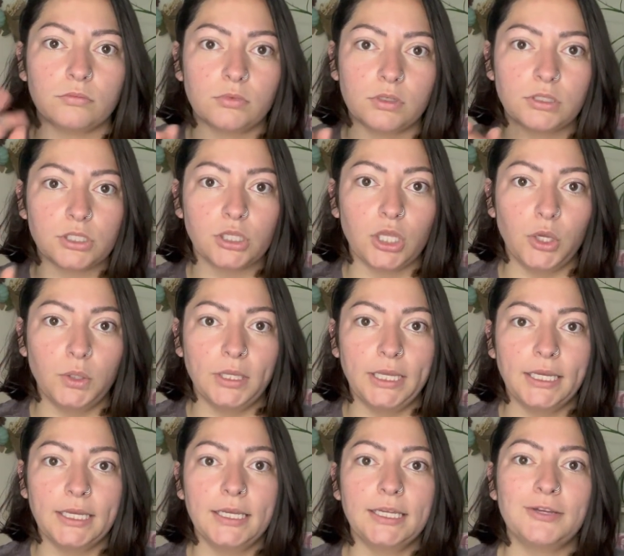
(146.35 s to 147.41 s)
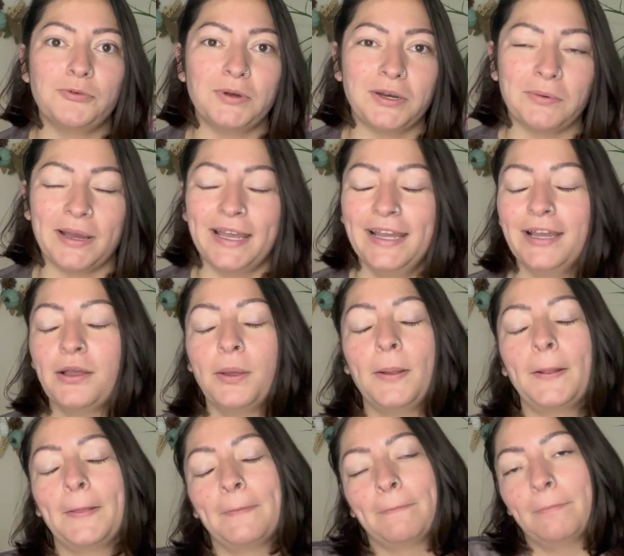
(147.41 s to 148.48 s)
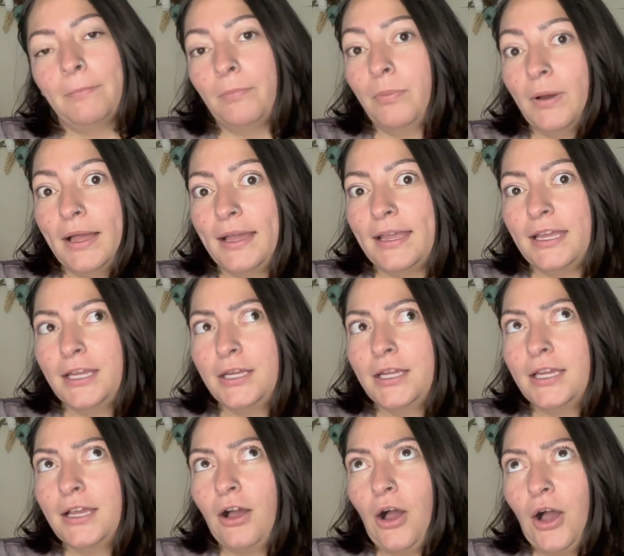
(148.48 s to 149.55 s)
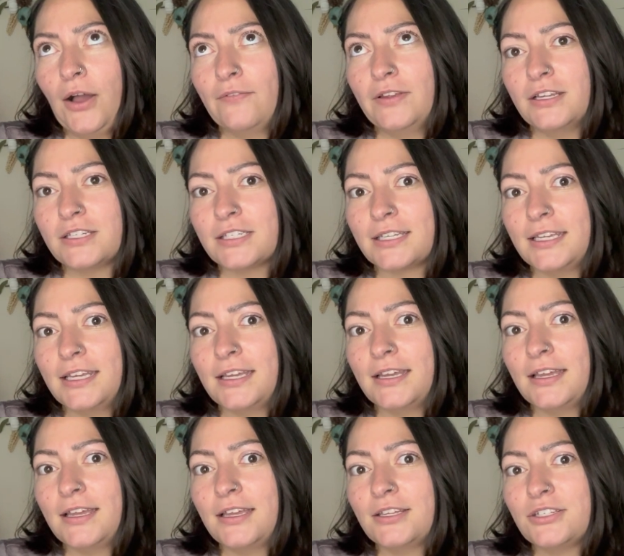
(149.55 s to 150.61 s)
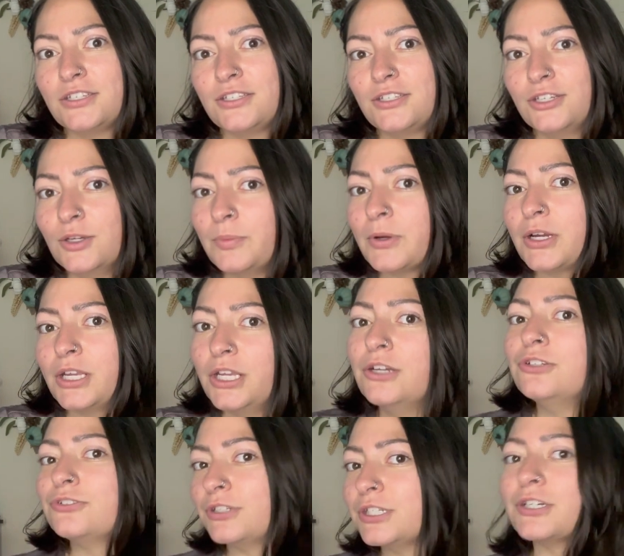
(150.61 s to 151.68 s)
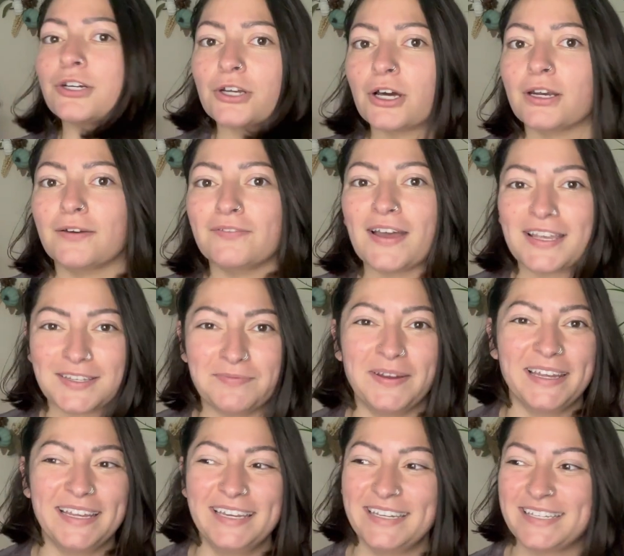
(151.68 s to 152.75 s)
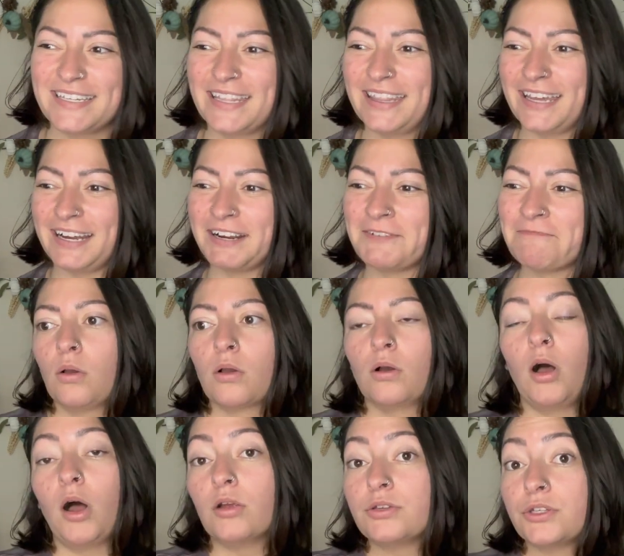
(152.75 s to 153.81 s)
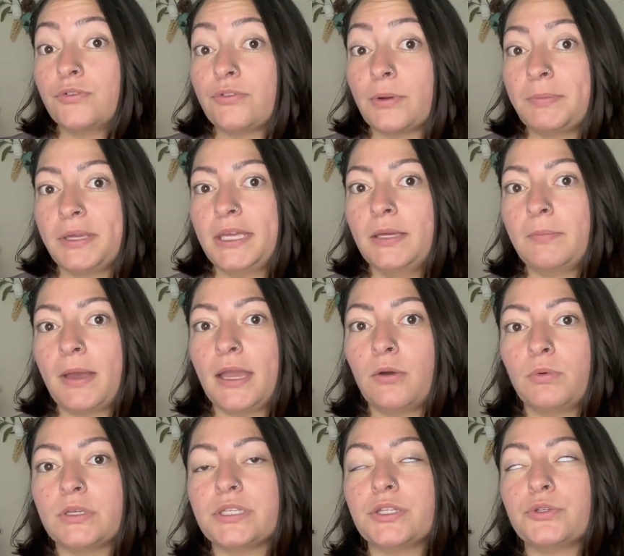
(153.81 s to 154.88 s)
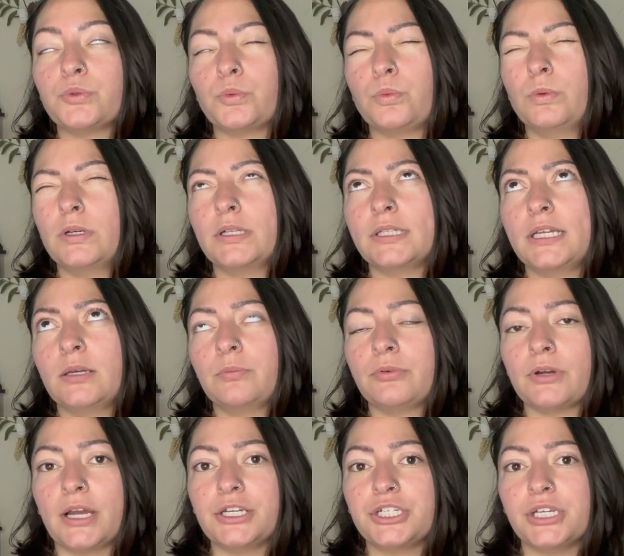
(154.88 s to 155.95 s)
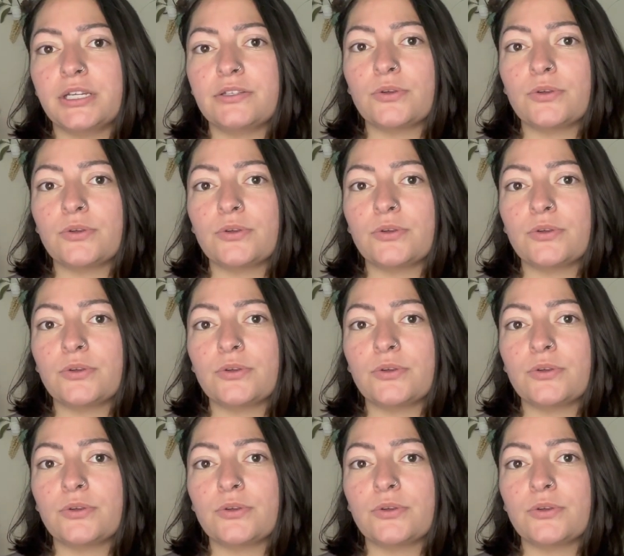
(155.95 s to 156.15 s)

slowly went away, but obviously super huge return on investment there. Also from eBay was this really precious